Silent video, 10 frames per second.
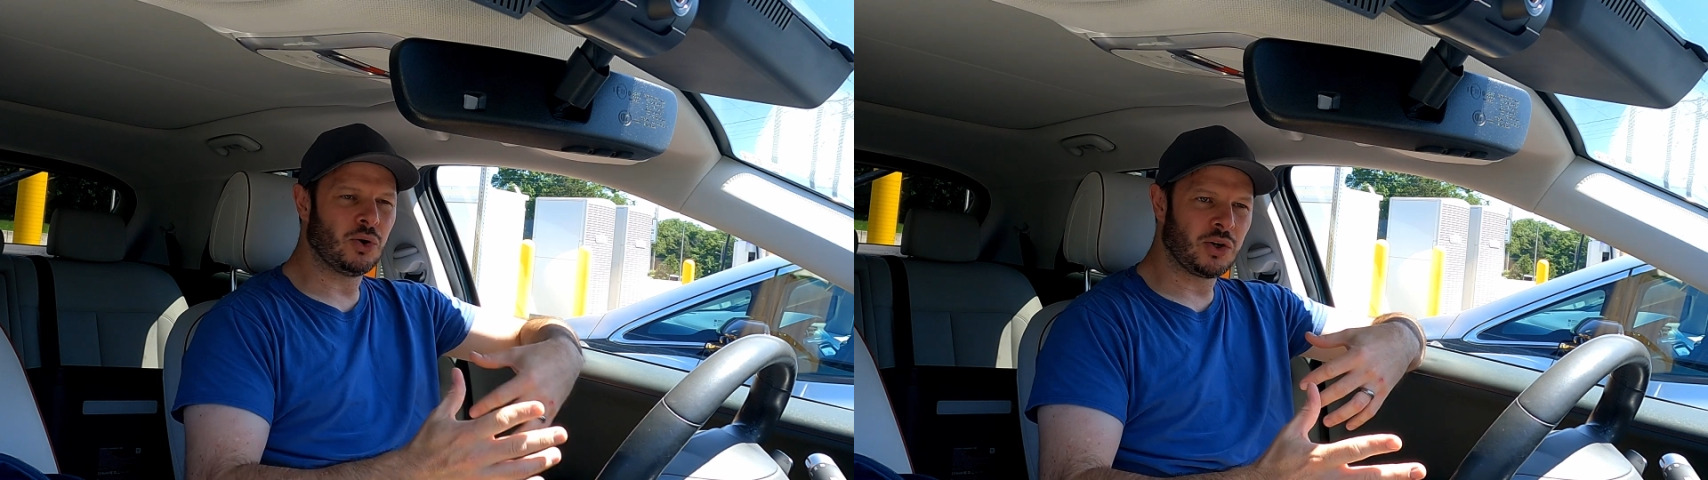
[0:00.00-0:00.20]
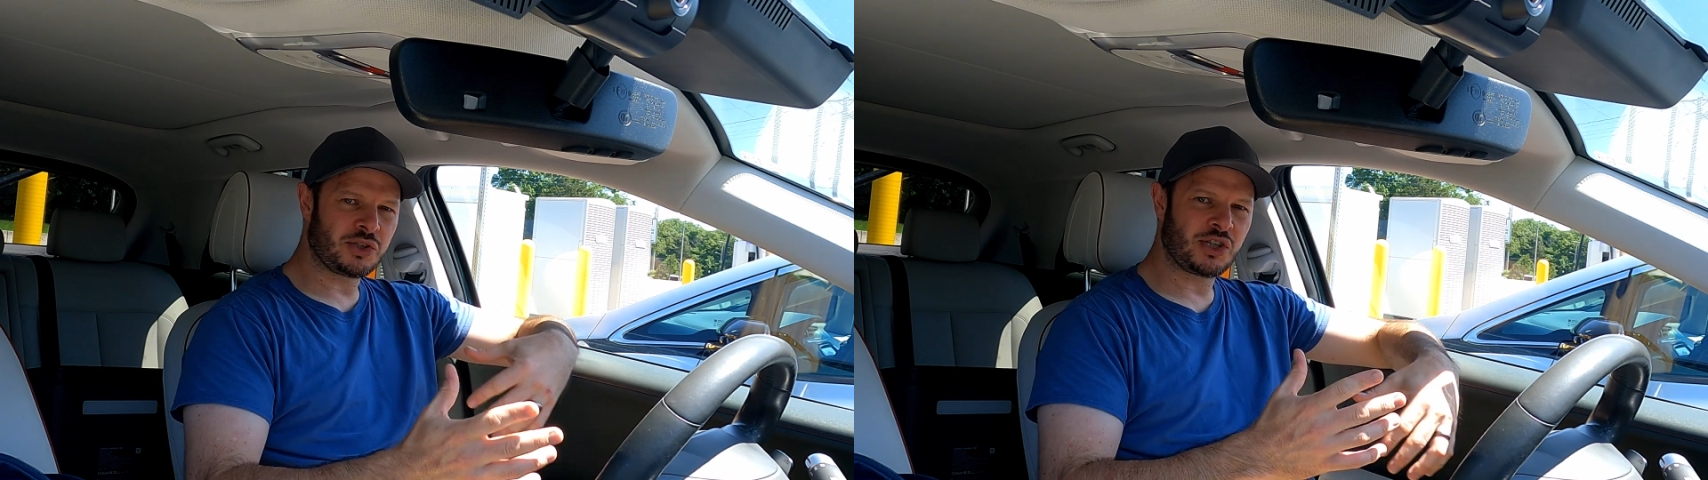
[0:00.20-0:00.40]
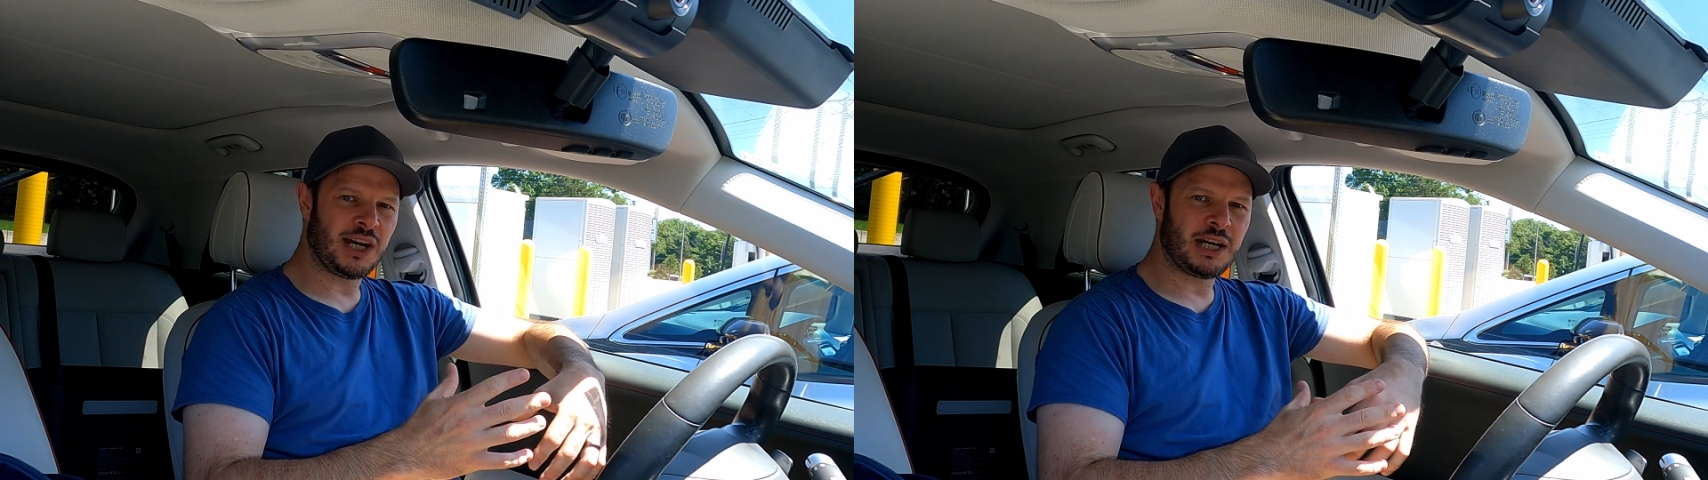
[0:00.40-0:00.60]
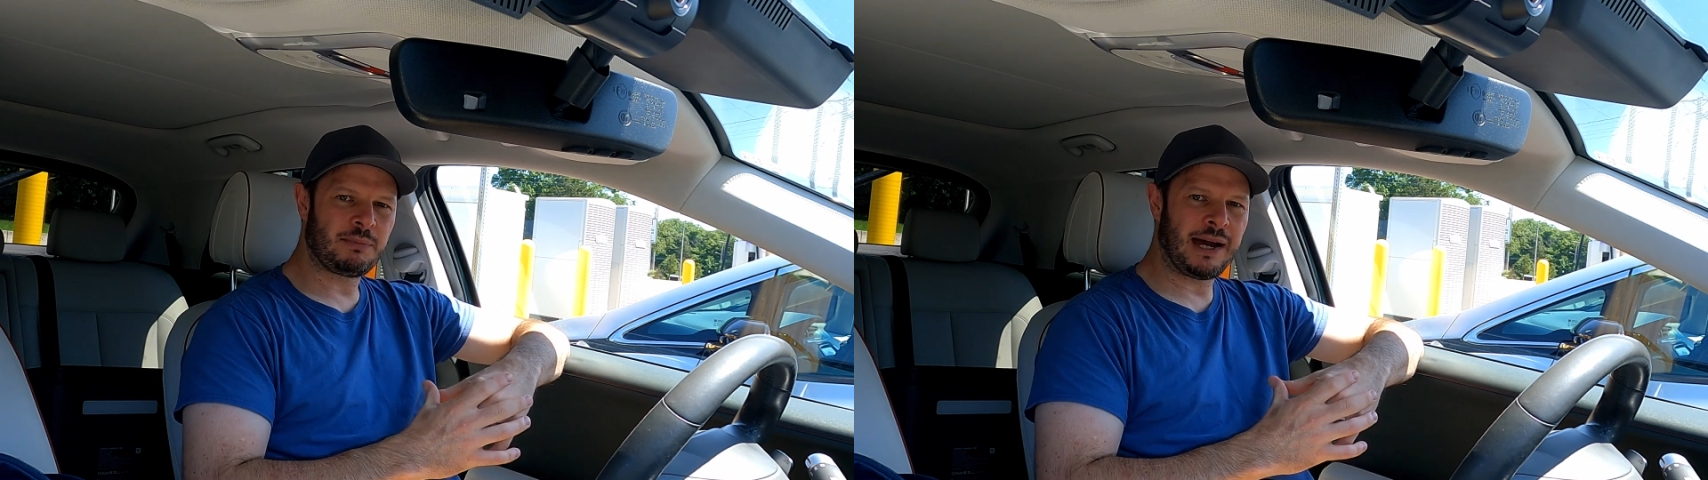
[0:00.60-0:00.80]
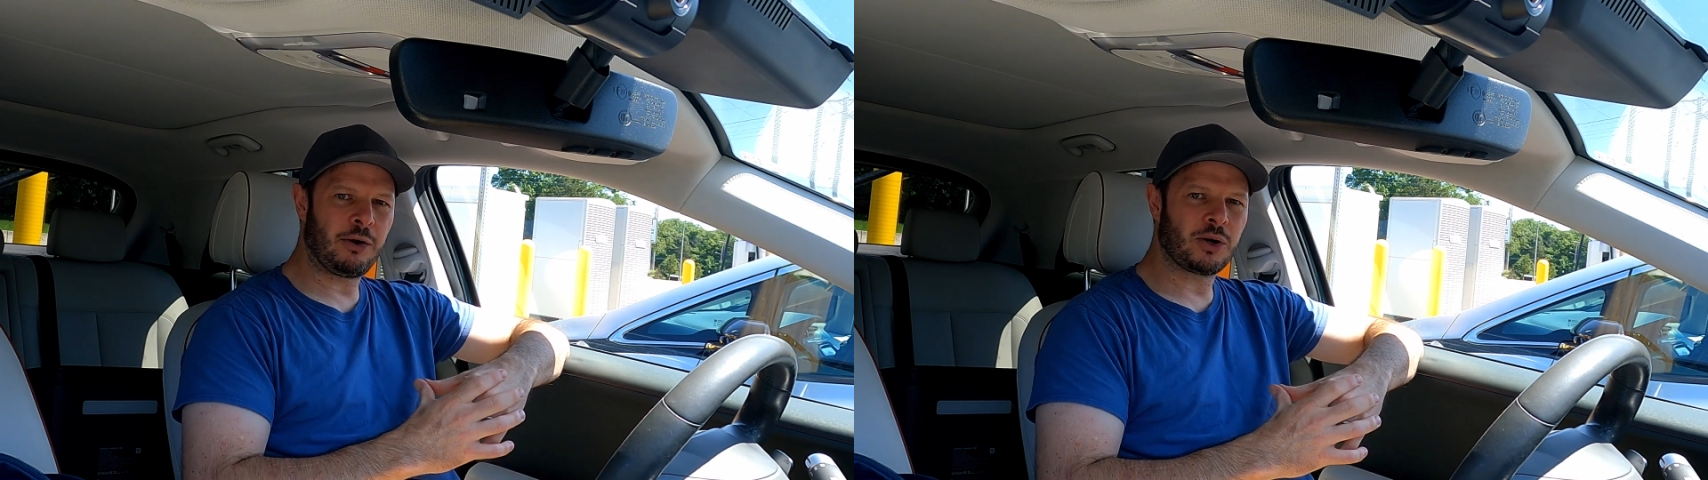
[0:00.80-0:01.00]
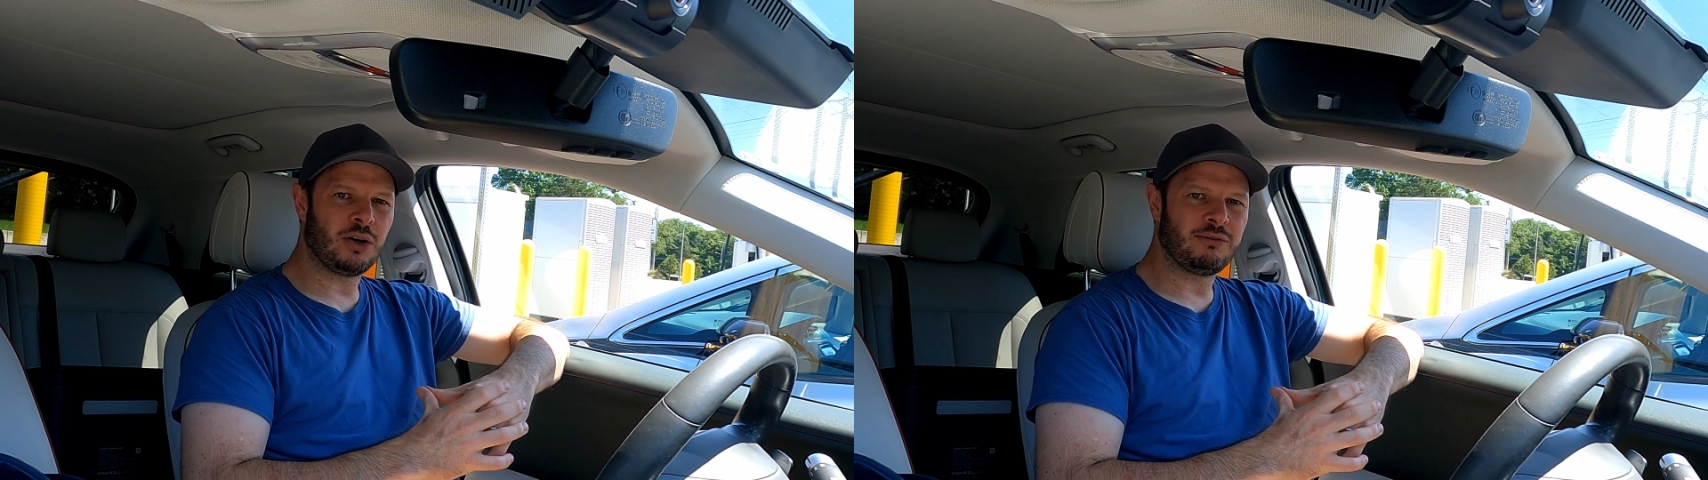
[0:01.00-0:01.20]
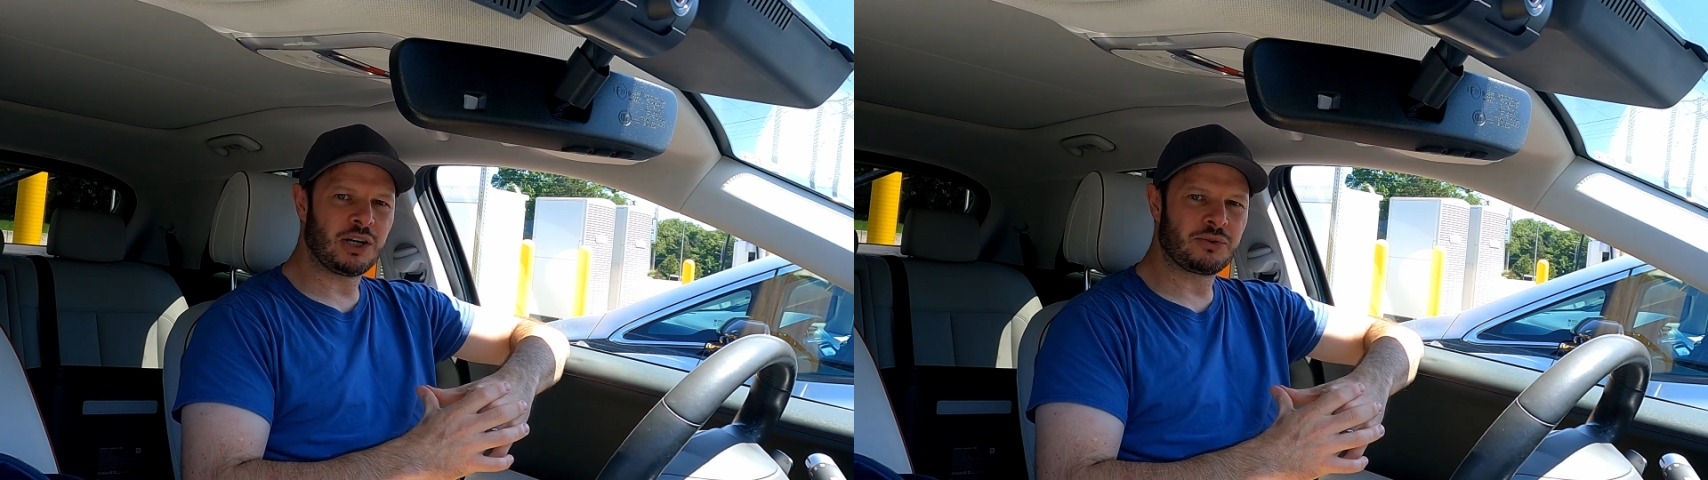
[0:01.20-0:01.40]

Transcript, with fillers: or shared power of one